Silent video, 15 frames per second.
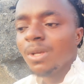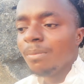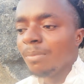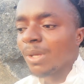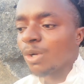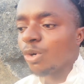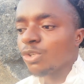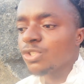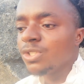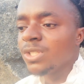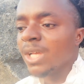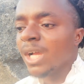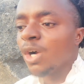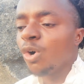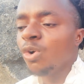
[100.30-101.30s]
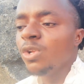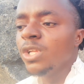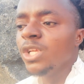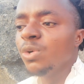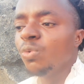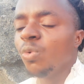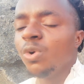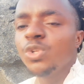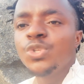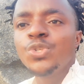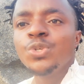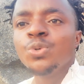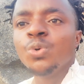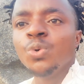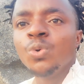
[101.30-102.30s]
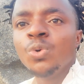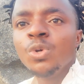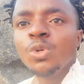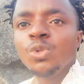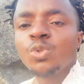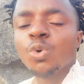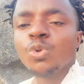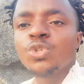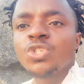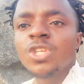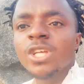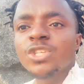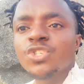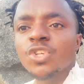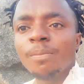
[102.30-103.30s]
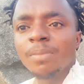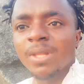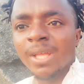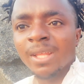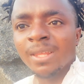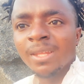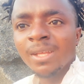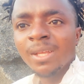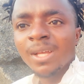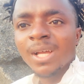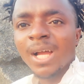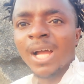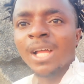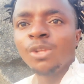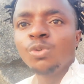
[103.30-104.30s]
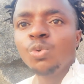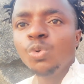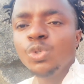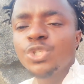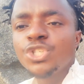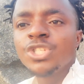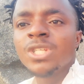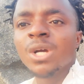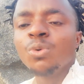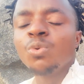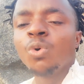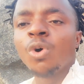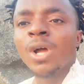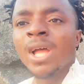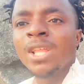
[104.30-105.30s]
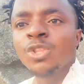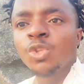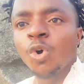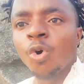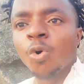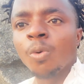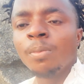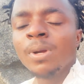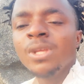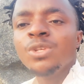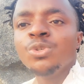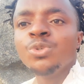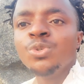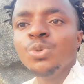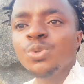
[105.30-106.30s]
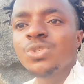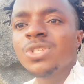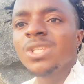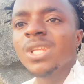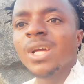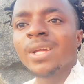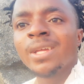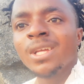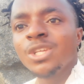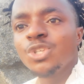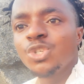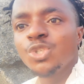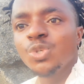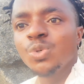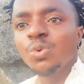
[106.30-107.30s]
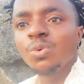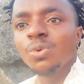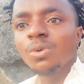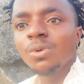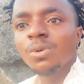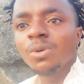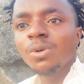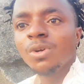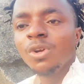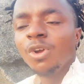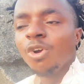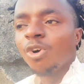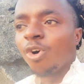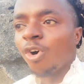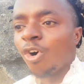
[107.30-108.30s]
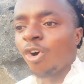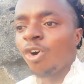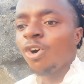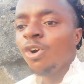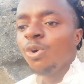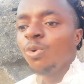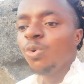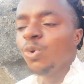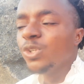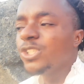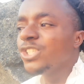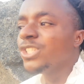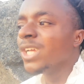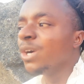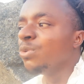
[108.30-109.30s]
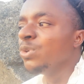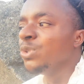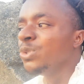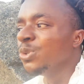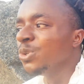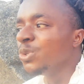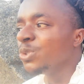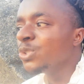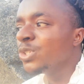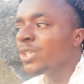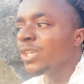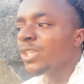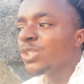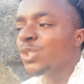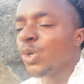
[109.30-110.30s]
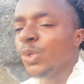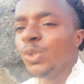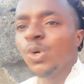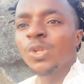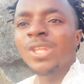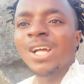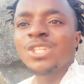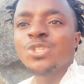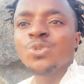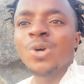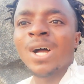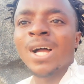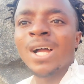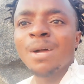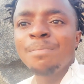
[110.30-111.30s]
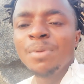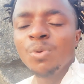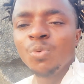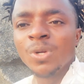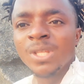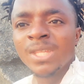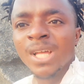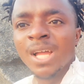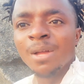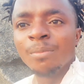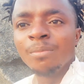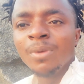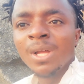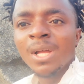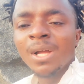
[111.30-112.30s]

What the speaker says: because they only want you to say something and which they will end up using against you, or which they will use to know that you are happy with them,